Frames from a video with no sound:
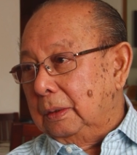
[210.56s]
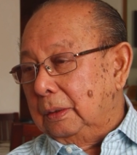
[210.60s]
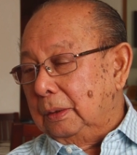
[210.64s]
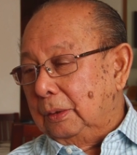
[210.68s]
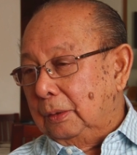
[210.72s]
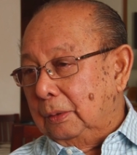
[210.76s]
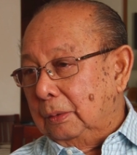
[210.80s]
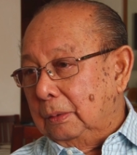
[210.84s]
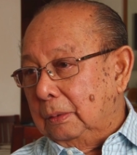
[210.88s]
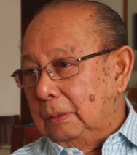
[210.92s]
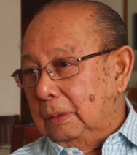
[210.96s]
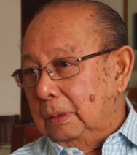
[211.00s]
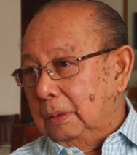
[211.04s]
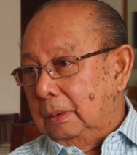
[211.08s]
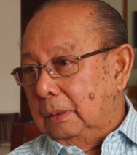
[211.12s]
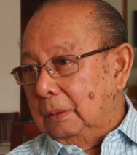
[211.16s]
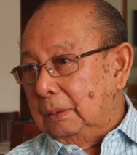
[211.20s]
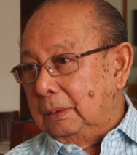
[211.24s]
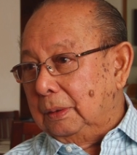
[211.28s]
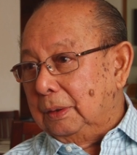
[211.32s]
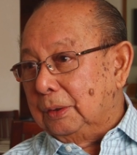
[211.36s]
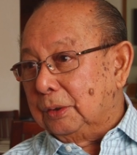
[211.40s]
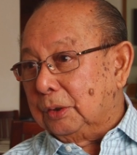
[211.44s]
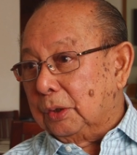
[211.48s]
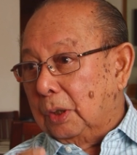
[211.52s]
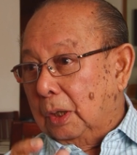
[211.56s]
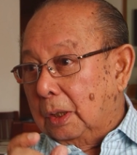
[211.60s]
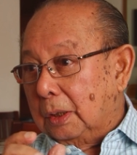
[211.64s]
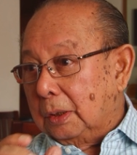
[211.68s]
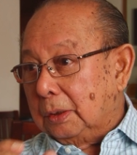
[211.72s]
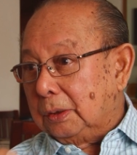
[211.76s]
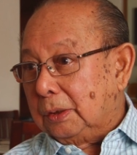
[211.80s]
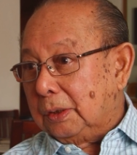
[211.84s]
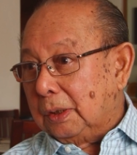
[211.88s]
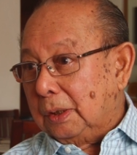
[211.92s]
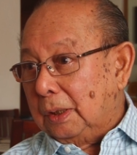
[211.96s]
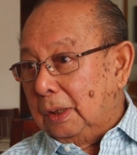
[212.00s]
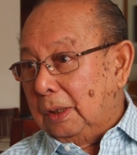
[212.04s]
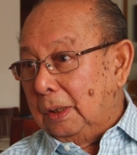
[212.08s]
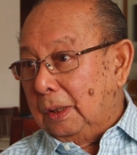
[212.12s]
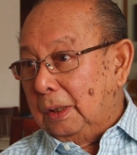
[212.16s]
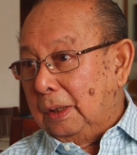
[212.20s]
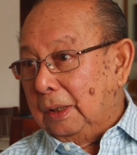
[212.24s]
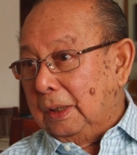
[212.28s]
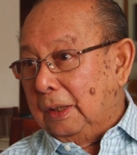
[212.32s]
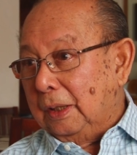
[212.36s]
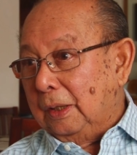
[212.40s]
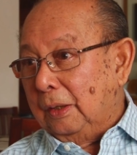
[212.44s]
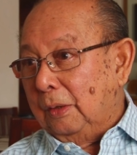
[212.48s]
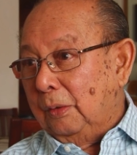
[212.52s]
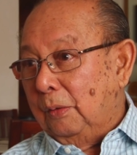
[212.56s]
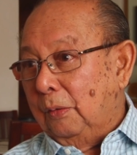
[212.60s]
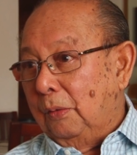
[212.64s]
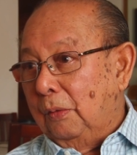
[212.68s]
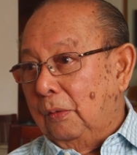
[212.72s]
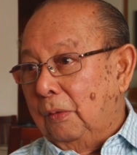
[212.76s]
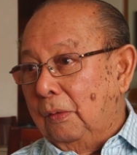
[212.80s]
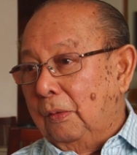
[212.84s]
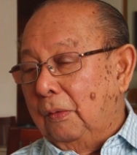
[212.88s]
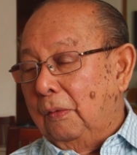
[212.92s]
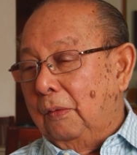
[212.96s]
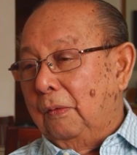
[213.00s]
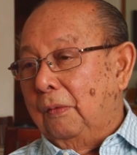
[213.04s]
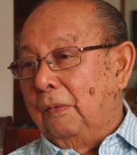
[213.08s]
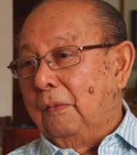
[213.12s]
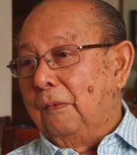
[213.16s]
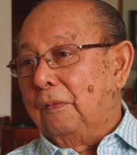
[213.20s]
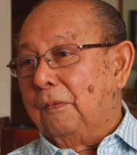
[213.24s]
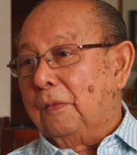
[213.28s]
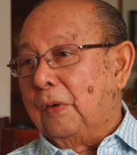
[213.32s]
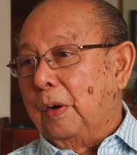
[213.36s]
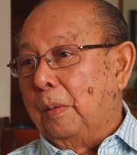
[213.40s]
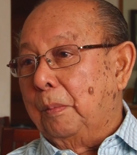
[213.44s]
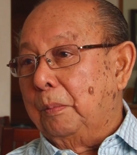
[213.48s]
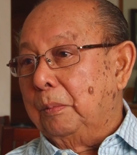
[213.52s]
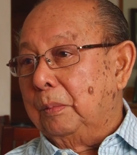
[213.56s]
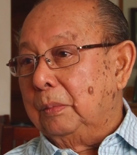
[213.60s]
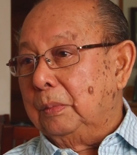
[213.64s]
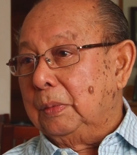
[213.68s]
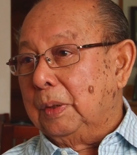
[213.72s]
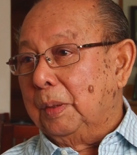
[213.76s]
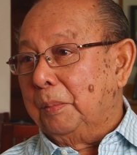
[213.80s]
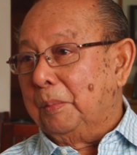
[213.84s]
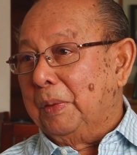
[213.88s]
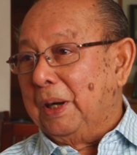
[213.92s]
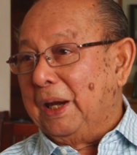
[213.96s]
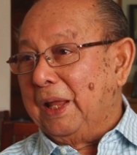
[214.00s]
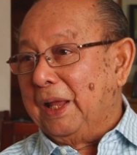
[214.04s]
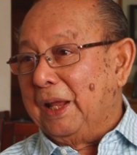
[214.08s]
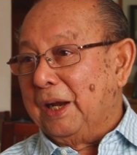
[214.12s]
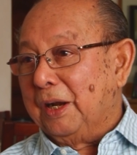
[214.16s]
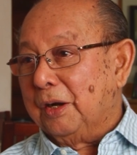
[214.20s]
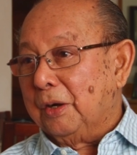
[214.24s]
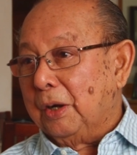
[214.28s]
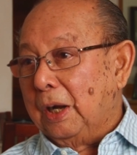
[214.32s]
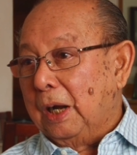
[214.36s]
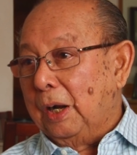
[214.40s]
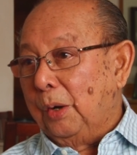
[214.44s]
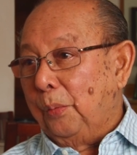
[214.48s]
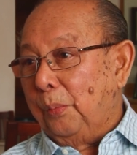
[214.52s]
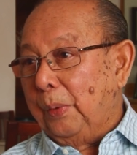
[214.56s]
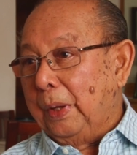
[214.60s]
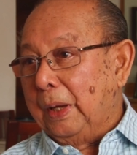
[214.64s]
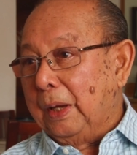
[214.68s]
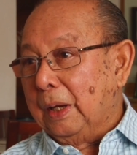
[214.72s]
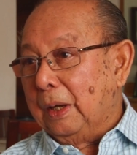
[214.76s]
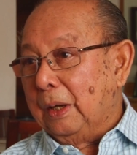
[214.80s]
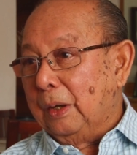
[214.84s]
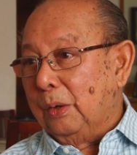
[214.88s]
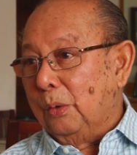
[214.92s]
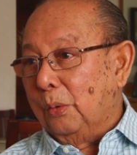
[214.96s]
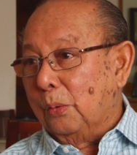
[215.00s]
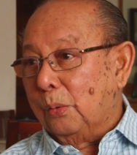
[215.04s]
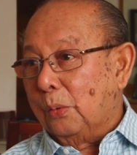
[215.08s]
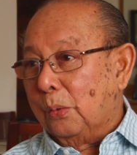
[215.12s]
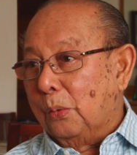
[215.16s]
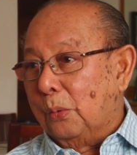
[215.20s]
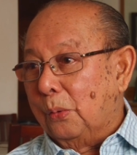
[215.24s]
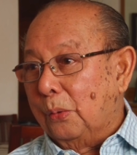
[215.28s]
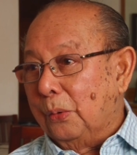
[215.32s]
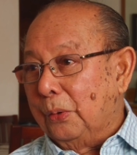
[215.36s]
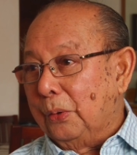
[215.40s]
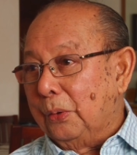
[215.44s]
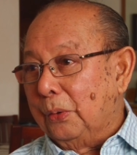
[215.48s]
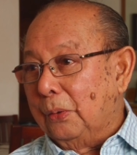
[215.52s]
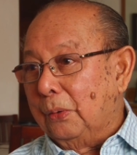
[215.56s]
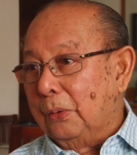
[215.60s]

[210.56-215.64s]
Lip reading: is originally from the Malayan Railway logo,